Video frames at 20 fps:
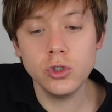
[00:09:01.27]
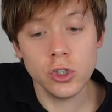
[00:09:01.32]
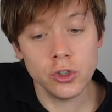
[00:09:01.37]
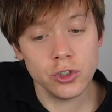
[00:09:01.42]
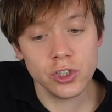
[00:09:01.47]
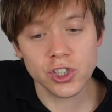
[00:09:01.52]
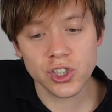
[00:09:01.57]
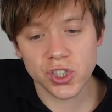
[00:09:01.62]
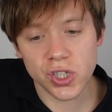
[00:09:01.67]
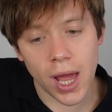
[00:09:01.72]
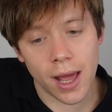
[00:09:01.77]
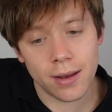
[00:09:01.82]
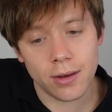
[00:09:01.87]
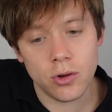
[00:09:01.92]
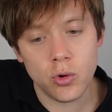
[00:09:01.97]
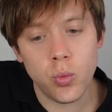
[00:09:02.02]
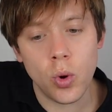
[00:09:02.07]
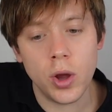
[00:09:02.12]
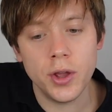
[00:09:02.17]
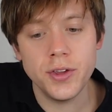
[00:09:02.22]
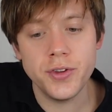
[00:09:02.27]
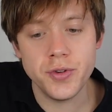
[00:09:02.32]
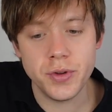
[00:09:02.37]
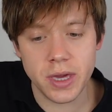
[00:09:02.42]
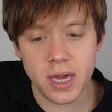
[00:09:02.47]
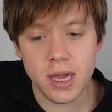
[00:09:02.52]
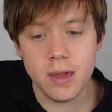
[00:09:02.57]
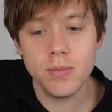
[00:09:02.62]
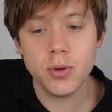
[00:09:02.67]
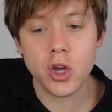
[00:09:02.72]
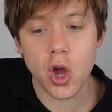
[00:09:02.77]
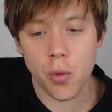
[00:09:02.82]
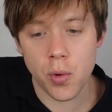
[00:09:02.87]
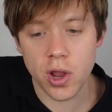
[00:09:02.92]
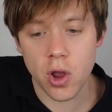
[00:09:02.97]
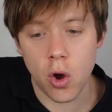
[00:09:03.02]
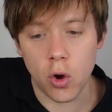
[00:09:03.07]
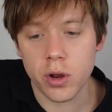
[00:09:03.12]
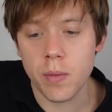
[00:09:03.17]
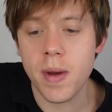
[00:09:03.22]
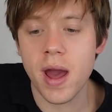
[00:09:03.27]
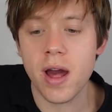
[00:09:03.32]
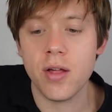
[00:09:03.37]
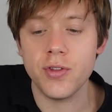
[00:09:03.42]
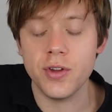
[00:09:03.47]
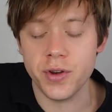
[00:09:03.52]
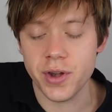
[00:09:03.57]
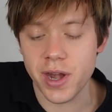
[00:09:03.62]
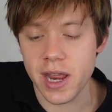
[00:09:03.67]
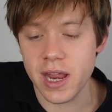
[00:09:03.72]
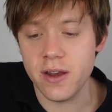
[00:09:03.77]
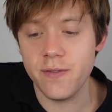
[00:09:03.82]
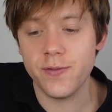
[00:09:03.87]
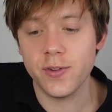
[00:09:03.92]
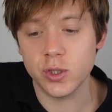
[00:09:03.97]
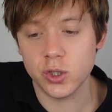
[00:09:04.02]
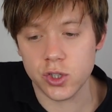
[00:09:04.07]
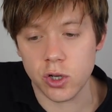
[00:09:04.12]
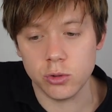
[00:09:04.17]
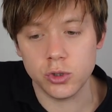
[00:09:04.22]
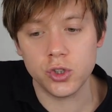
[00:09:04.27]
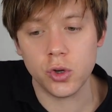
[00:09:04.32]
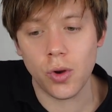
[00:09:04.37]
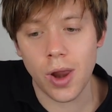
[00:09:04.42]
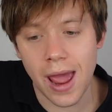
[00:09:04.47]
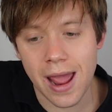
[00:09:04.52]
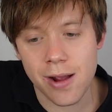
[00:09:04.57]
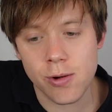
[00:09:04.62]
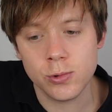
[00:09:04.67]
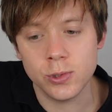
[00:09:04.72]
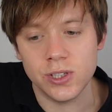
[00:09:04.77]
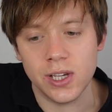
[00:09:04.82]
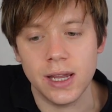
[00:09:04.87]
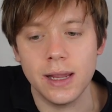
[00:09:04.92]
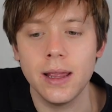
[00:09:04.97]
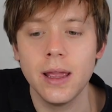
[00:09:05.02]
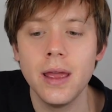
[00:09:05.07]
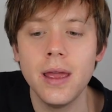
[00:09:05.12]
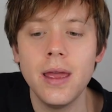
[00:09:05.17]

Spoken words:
understand why you keep going on about the need for social housing.